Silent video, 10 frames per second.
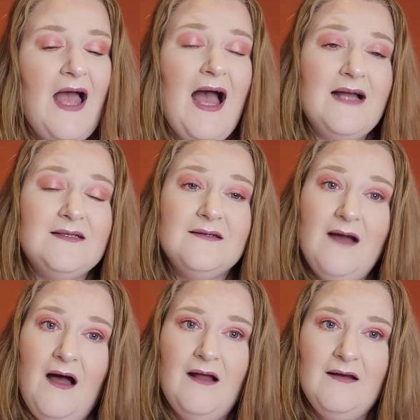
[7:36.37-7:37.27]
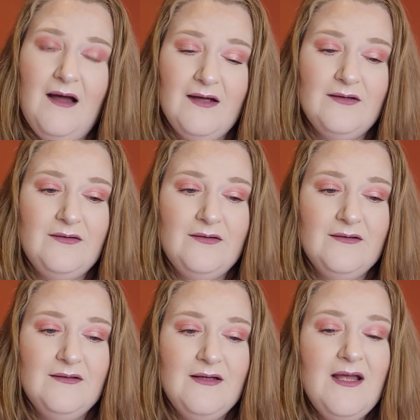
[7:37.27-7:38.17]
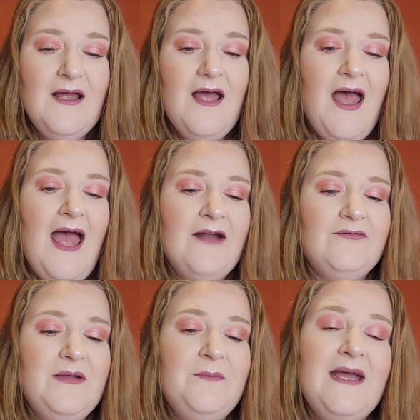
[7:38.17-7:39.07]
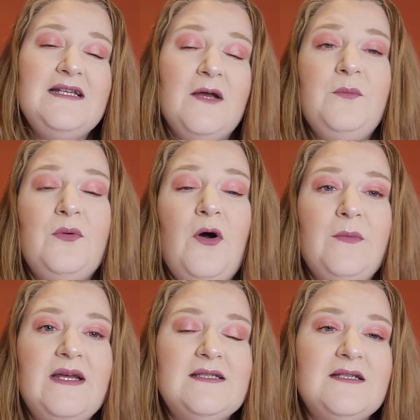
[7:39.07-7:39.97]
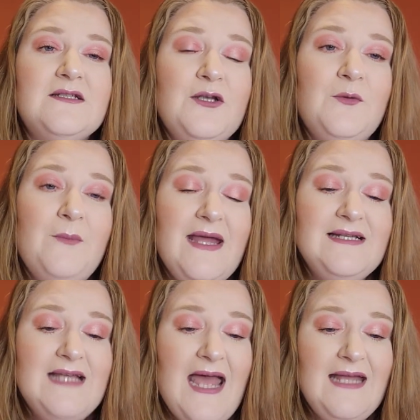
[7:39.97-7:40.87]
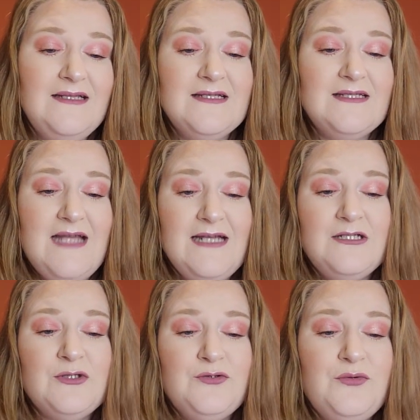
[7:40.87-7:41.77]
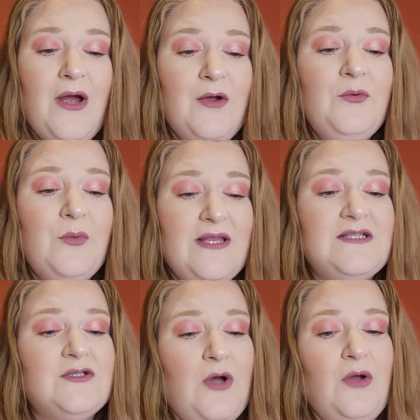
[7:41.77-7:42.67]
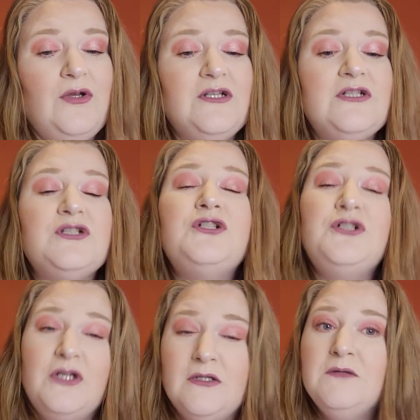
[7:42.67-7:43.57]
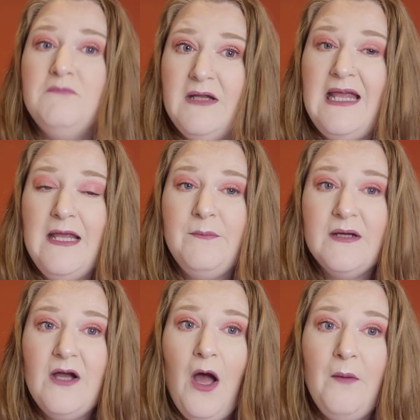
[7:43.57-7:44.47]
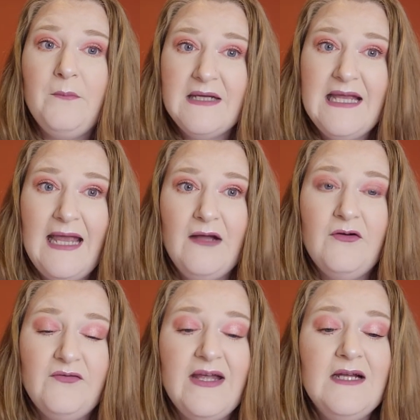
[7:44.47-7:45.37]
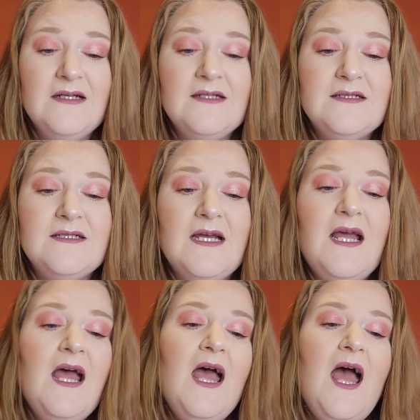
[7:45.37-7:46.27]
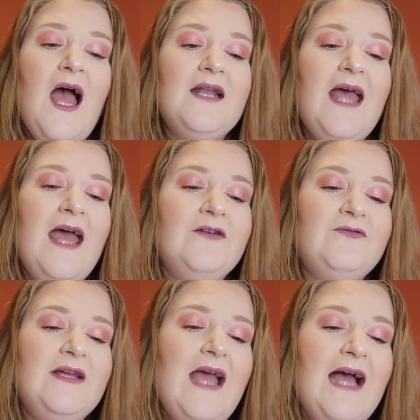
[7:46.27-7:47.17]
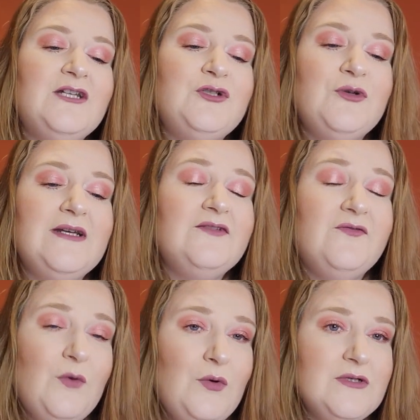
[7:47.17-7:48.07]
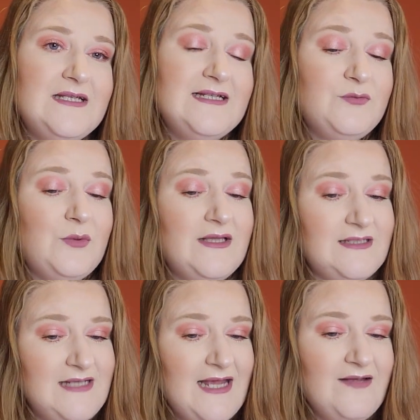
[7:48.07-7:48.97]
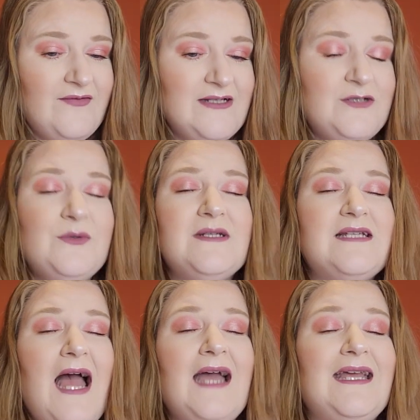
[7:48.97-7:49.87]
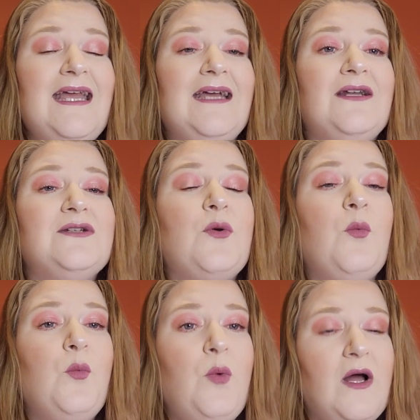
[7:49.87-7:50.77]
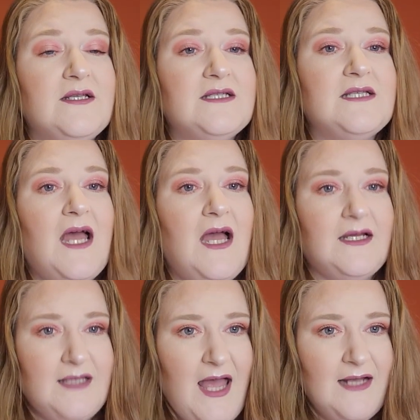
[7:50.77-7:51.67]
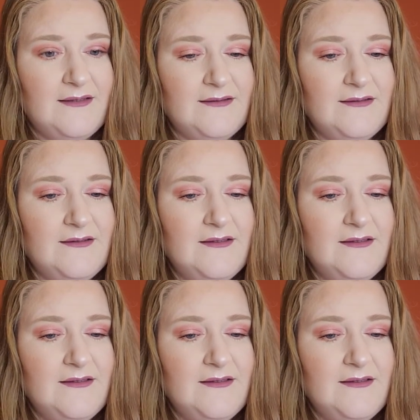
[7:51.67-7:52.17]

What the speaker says: at Carlisle. Henry made a promise to maintain the status quo with Scotland should he become King of England, and Henry had joined forces with David to attack England once again.